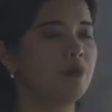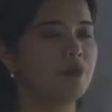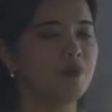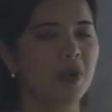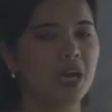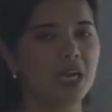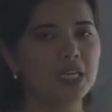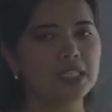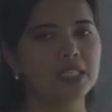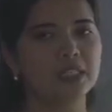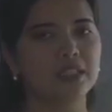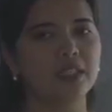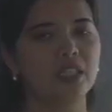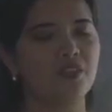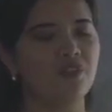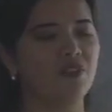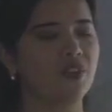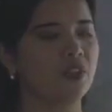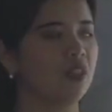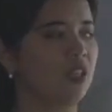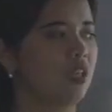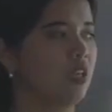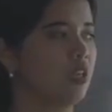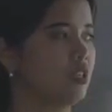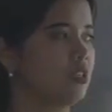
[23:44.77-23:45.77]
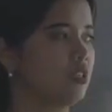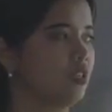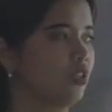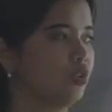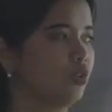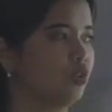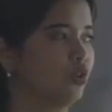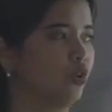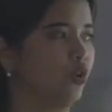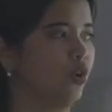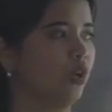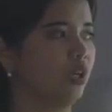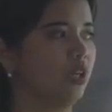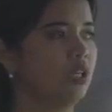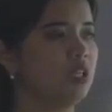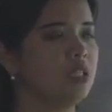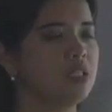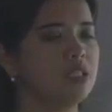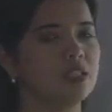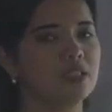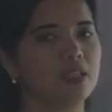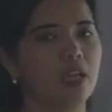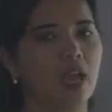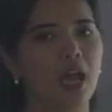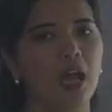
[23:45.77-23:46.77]
Positivity is a
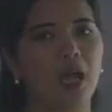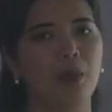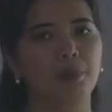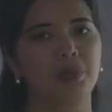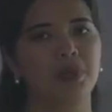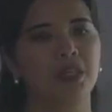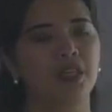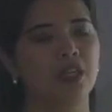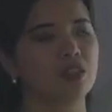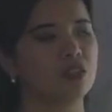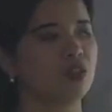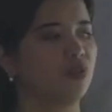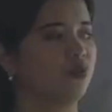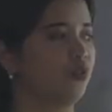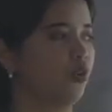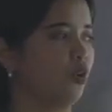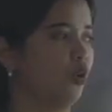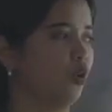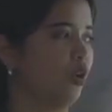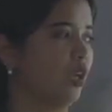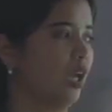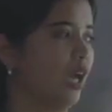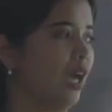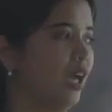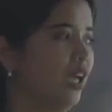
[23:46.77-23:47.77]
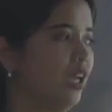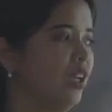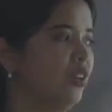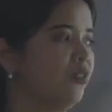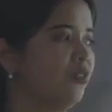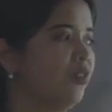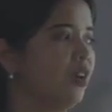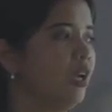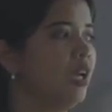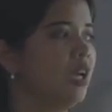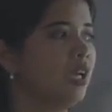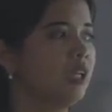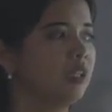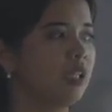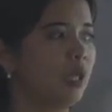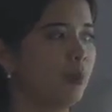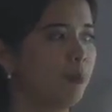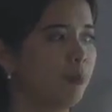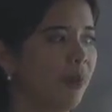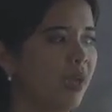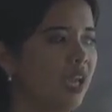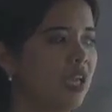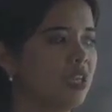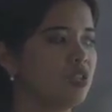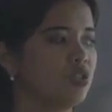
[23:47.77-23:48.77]
choice. The happiness of your life
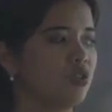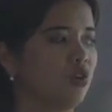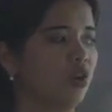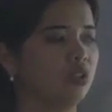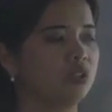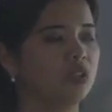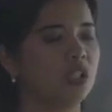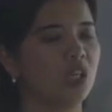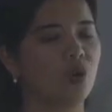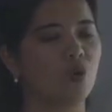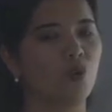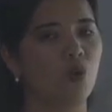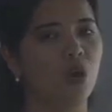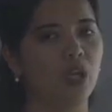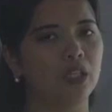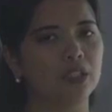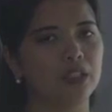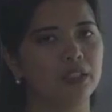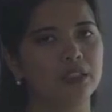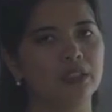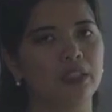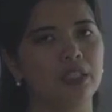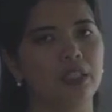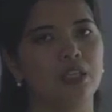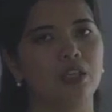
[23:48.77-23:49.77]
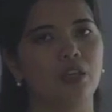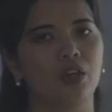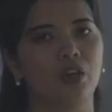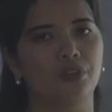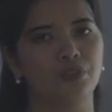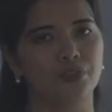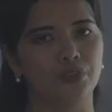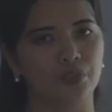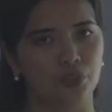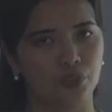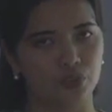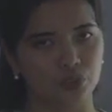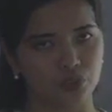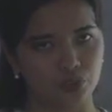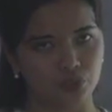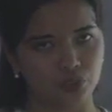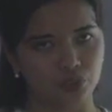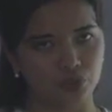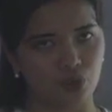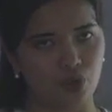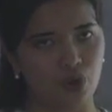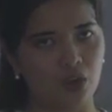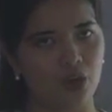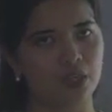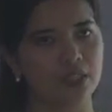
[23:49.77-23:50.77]
depends on the quality of your
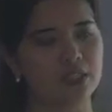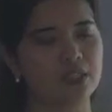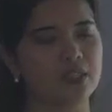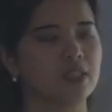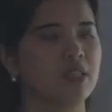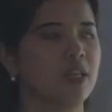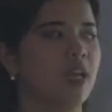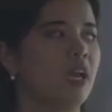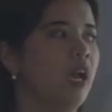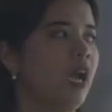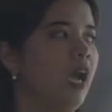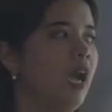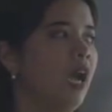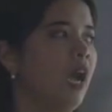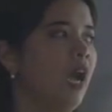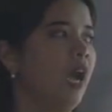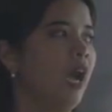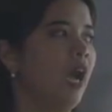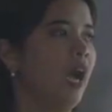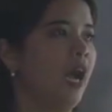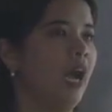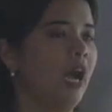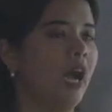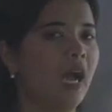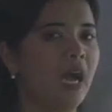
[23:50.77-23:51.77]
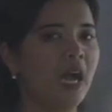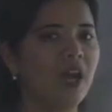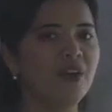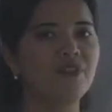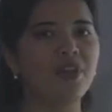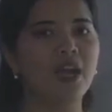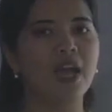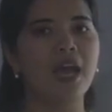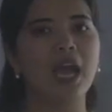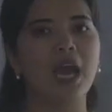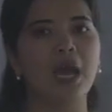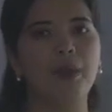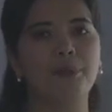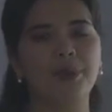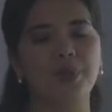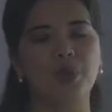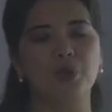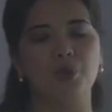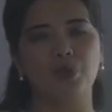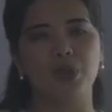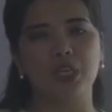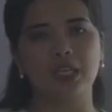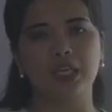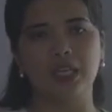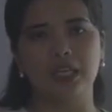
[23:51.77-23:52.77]
thoughts. Have a
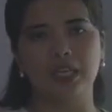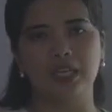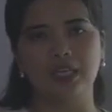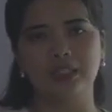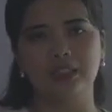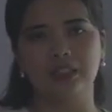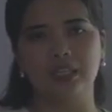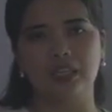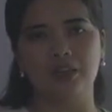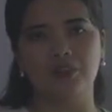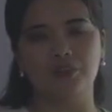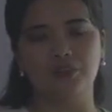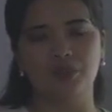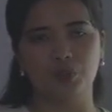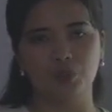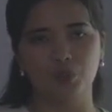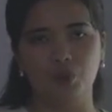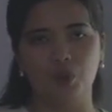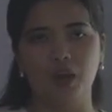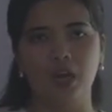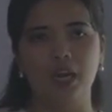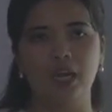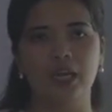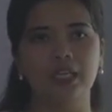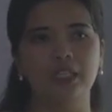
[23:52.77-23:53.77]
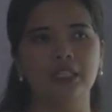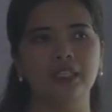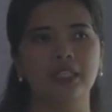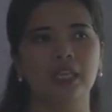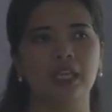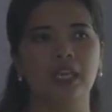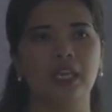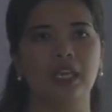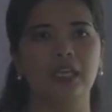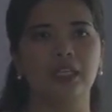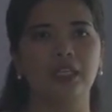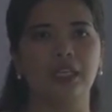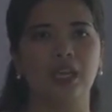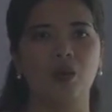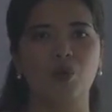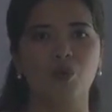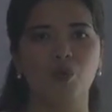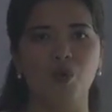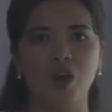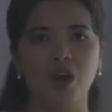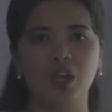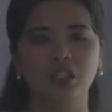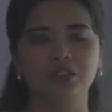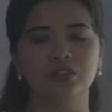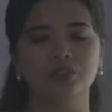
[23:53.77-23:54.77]
happy weekend, everyone, and I
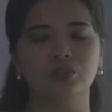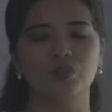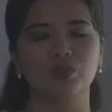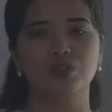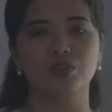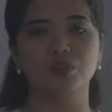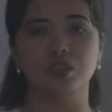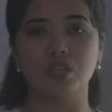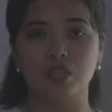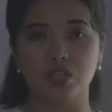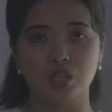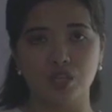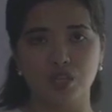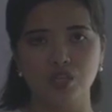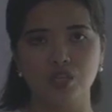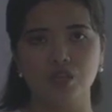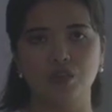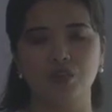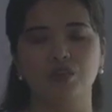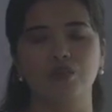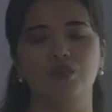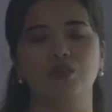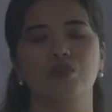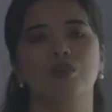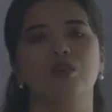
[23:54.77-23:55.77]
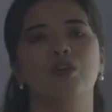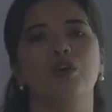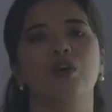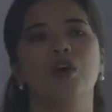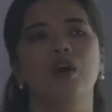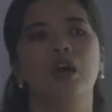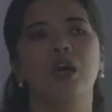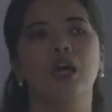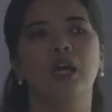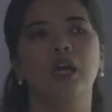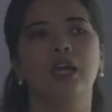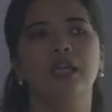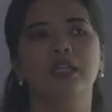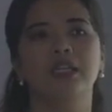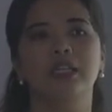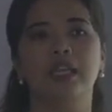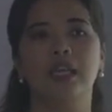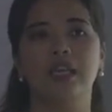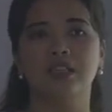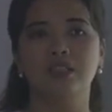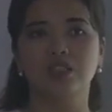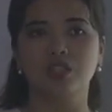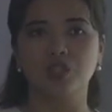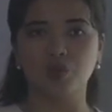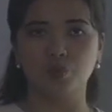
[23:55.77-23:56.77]
want to see you
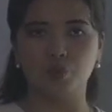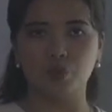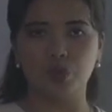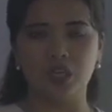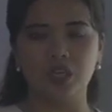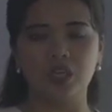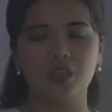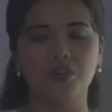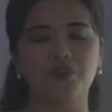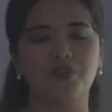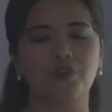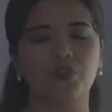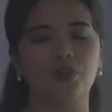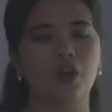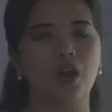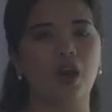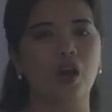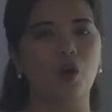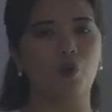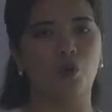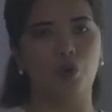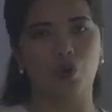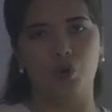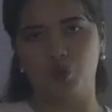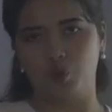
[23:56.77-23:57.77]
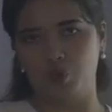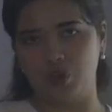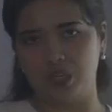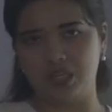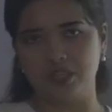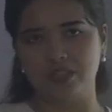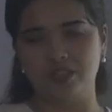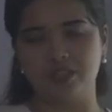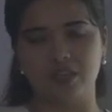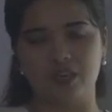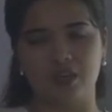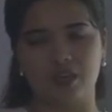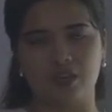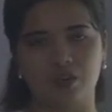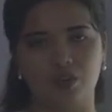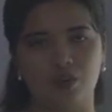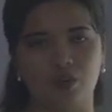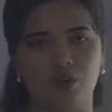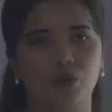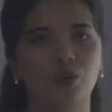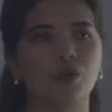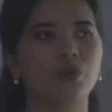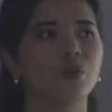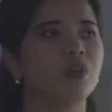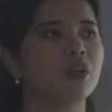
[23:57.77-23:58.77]
next week for our week
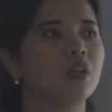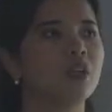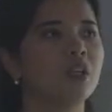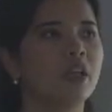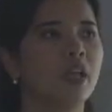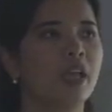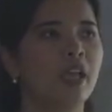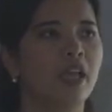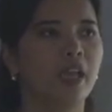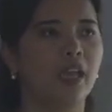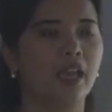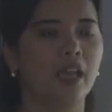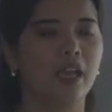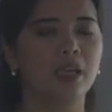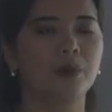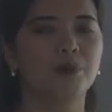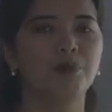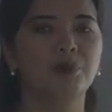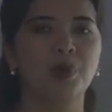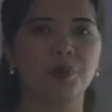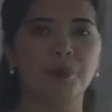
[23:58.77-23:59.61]
0. And